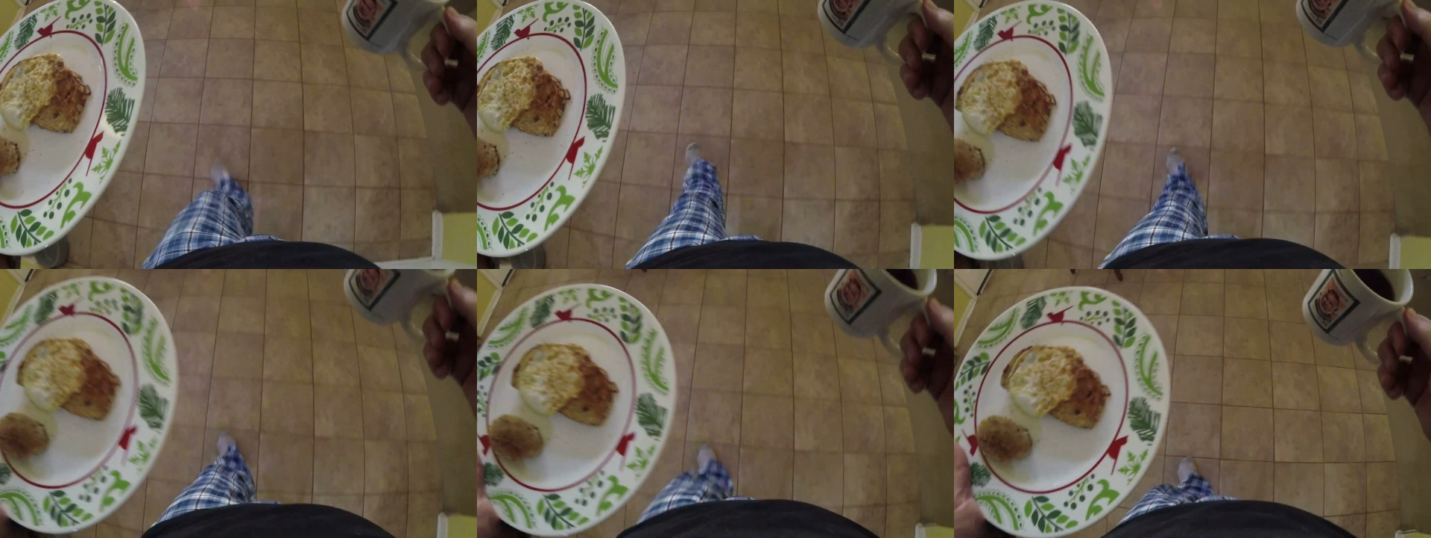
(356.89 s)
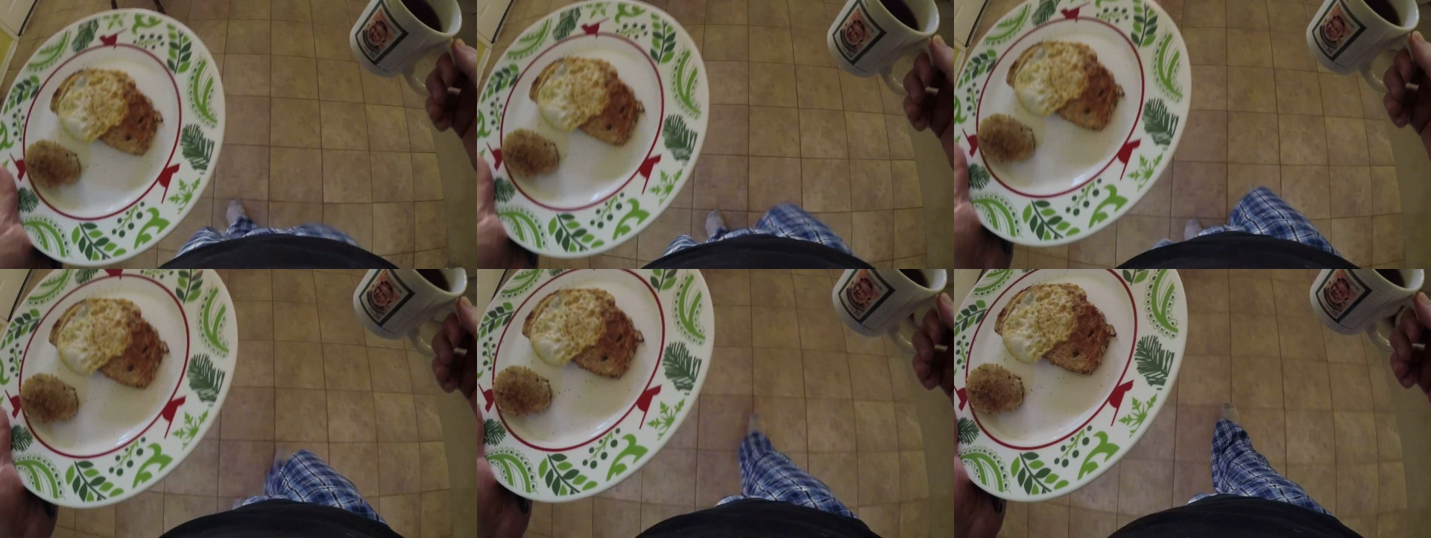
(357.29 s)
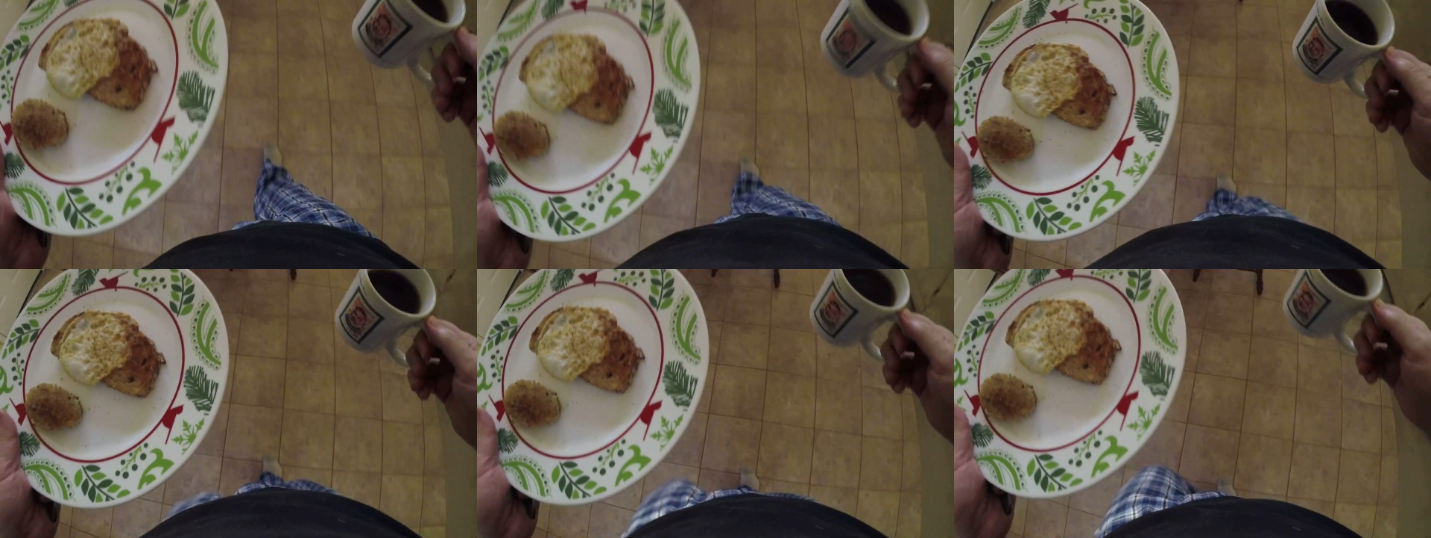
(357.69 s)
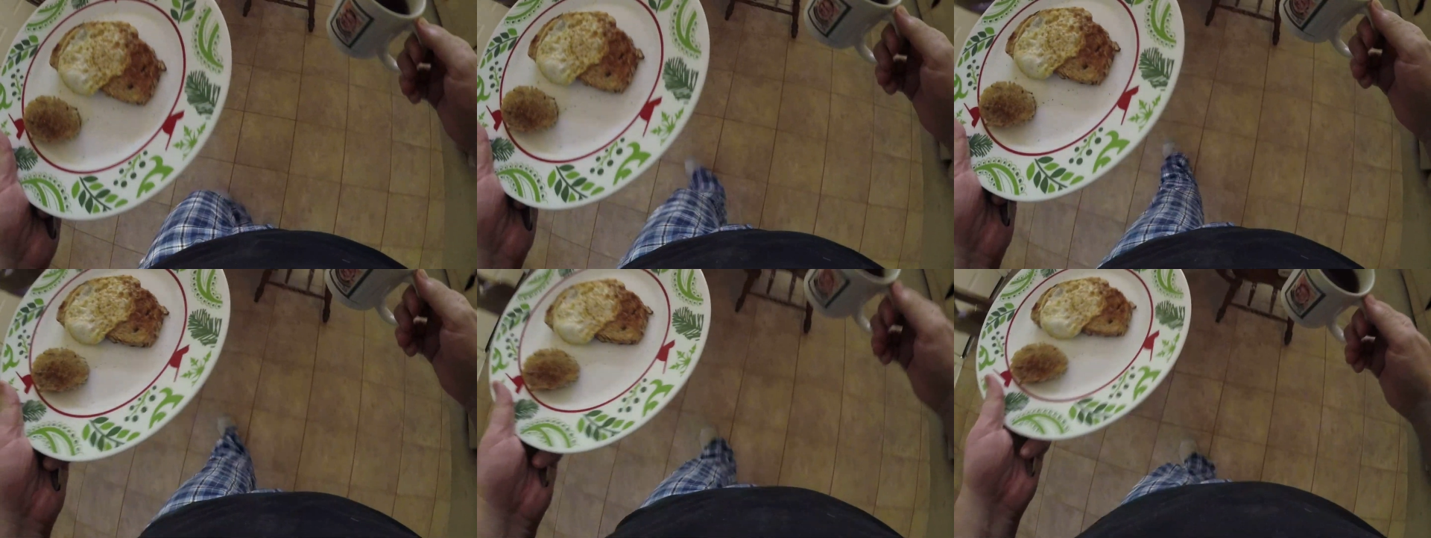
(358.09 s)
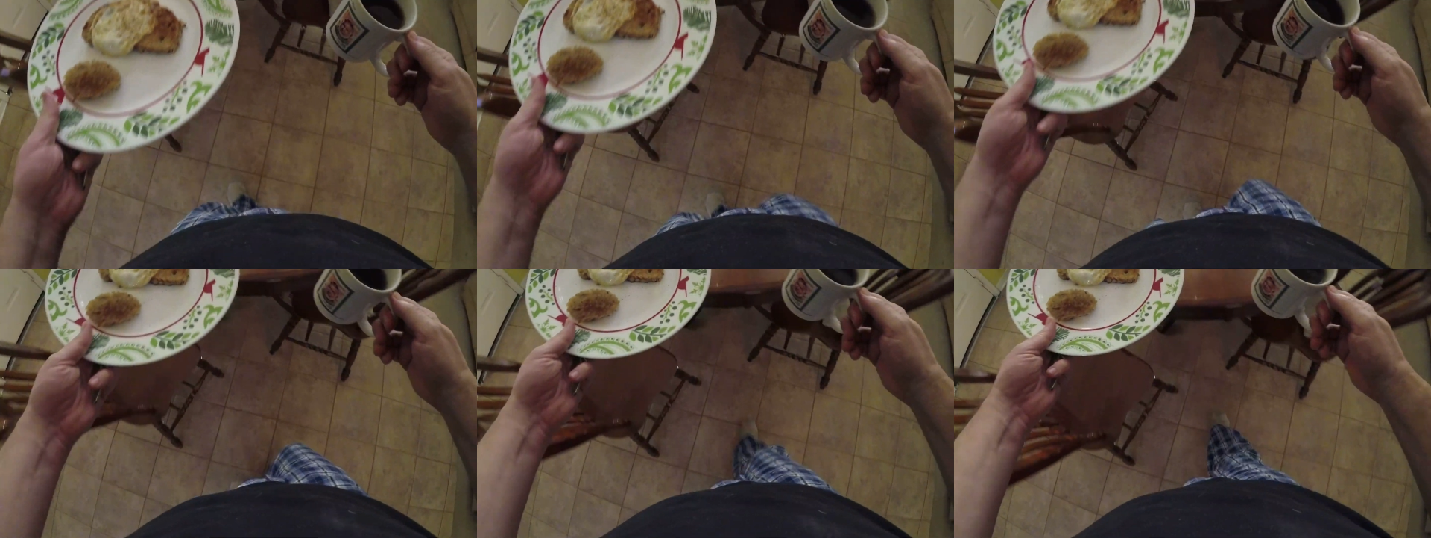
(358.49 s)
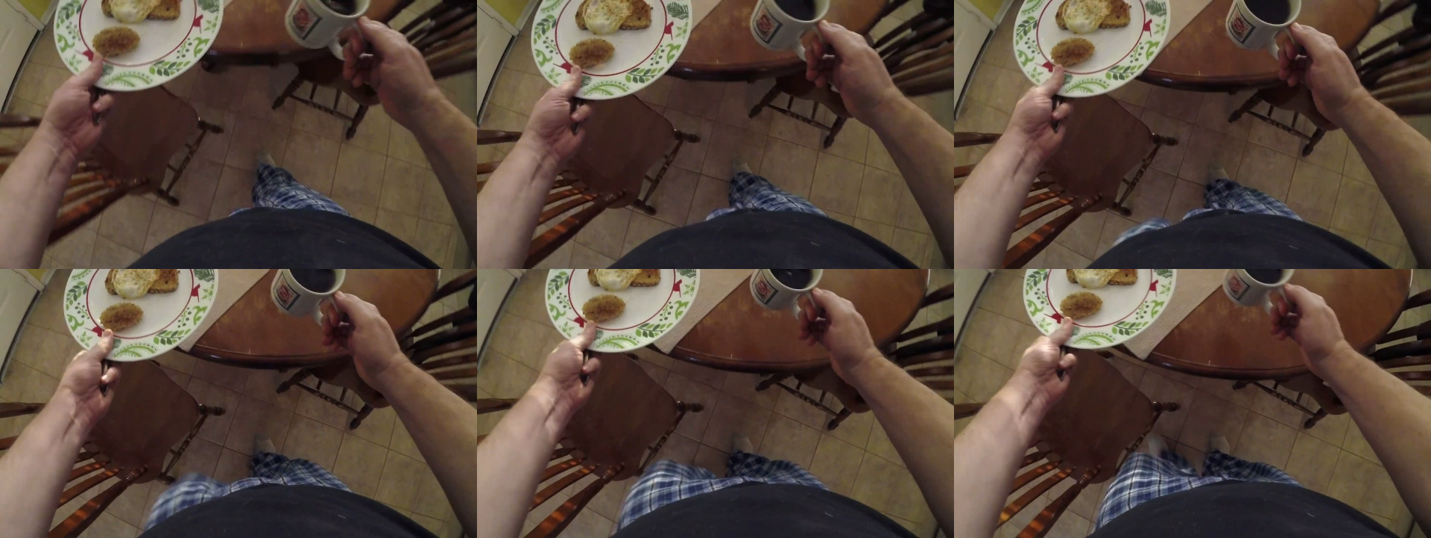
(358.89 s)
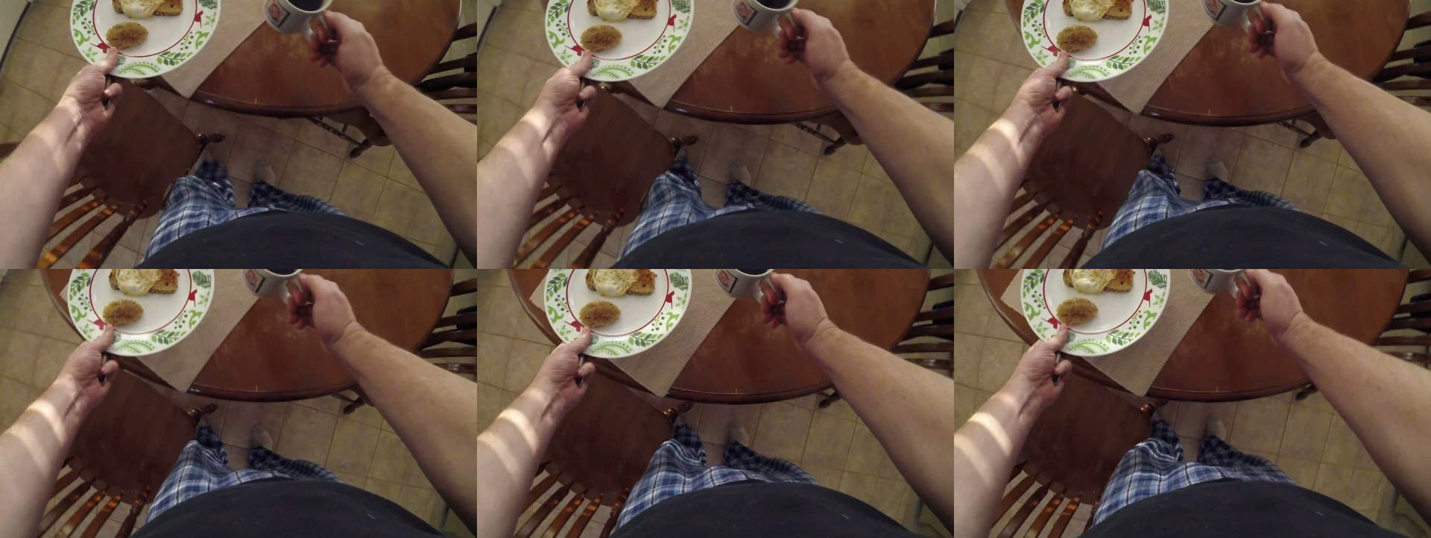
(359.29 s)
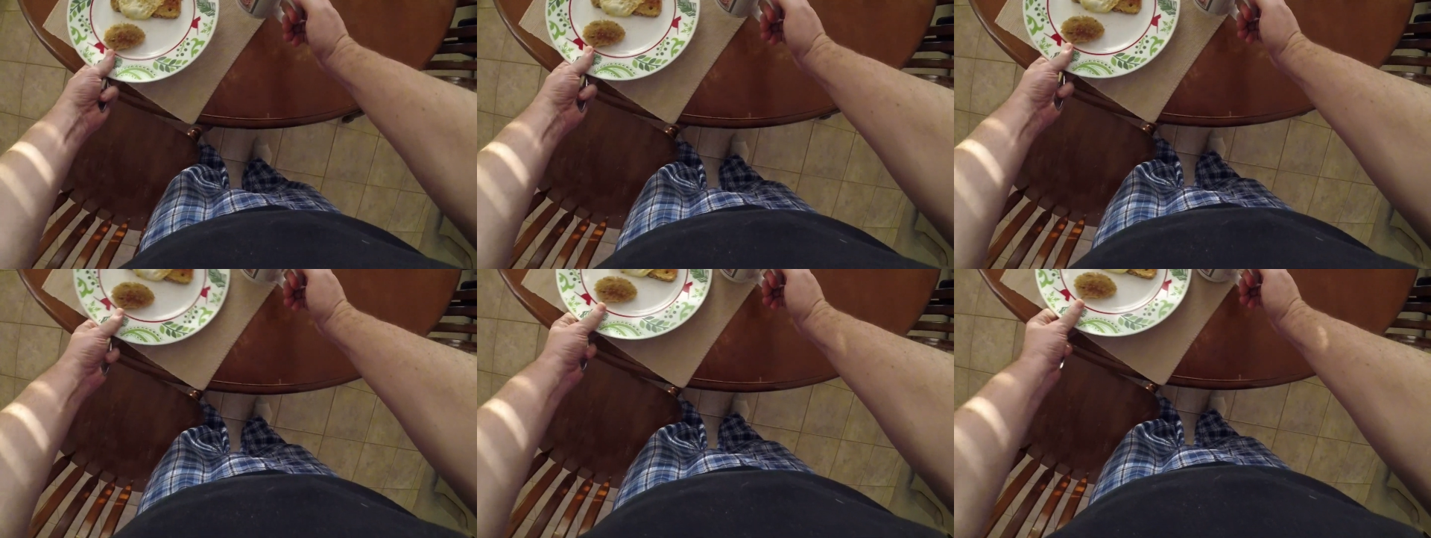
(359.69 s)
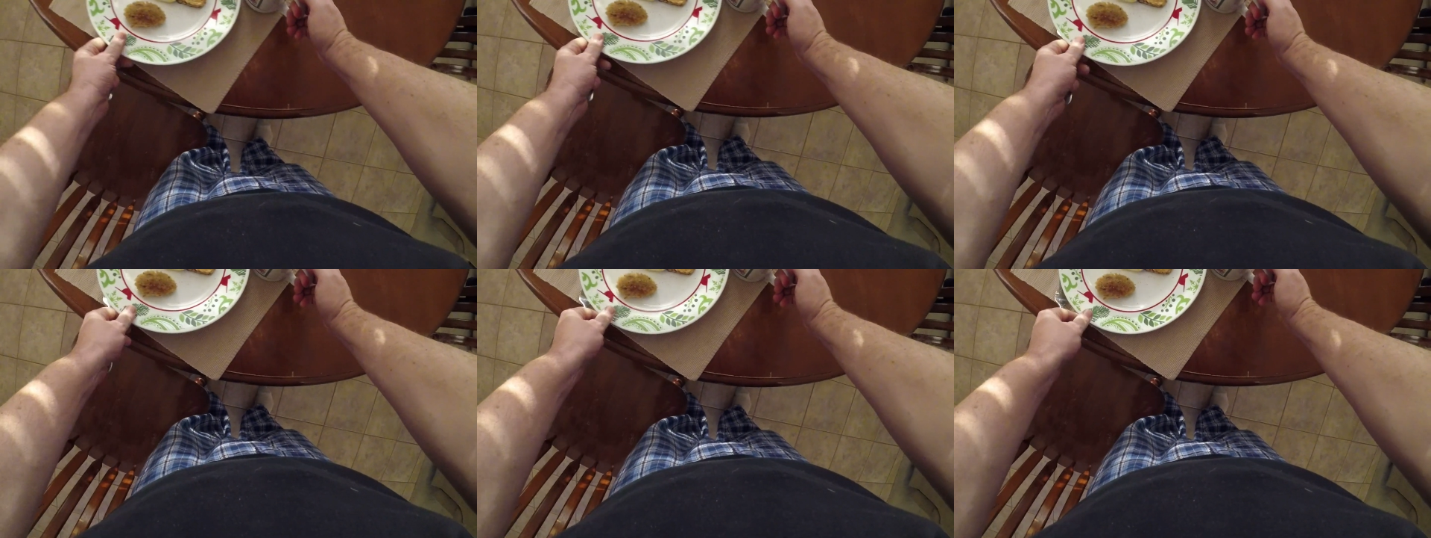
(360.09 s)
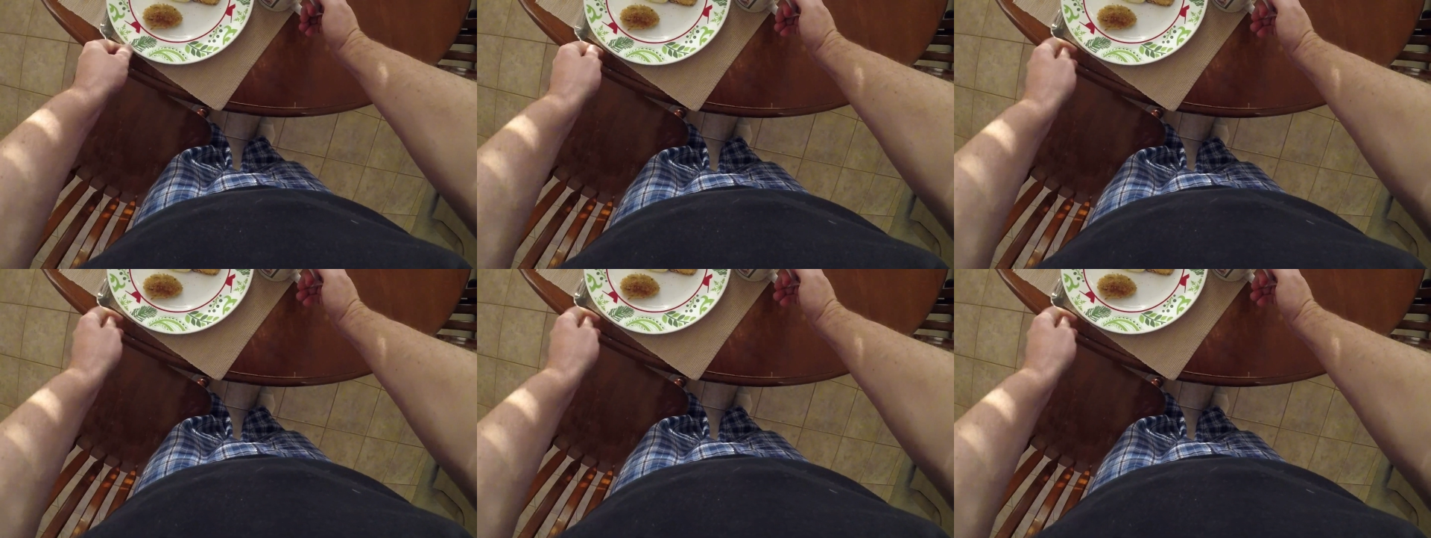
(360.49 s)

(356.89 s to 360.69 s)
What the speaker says: Nobody's mouth can be seen.